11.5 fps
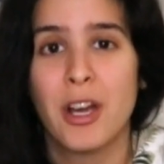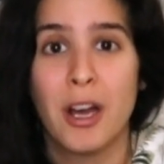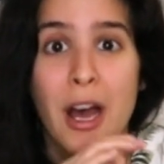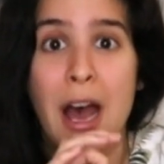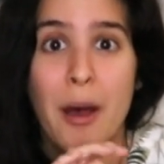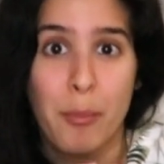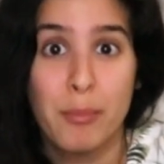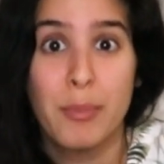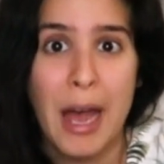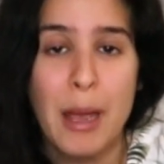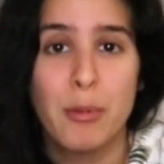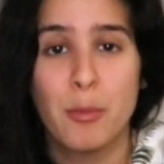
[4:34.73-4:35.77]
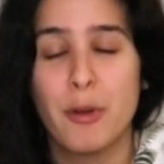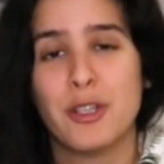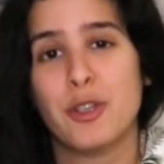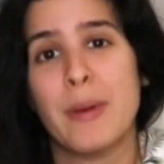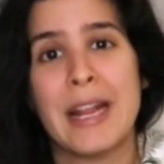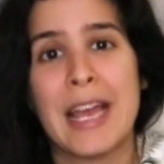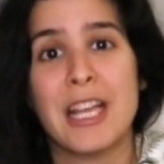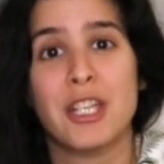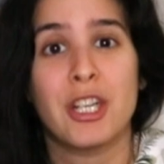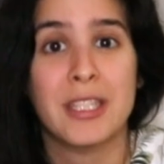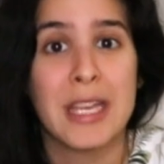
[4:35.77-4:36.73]
high blood pressure
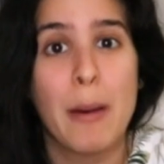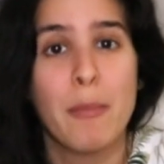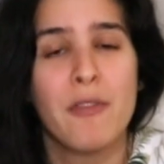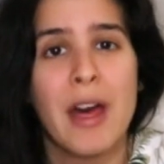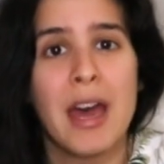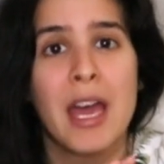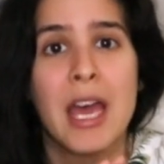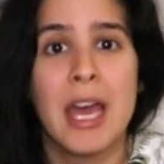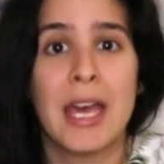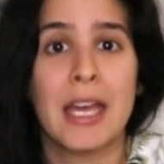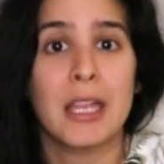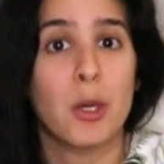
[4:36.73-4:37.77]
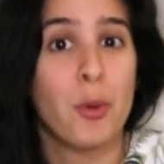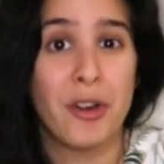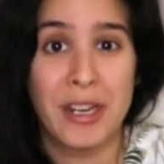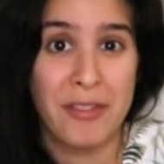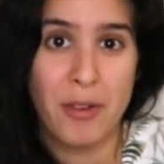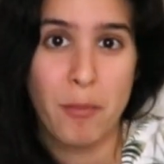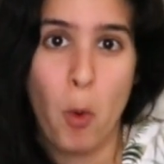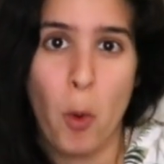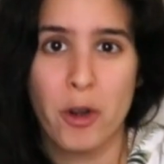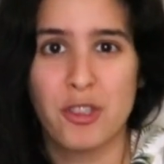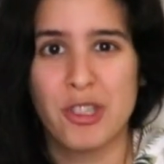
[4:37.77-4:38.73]
medication on top of that, it can lower it even more.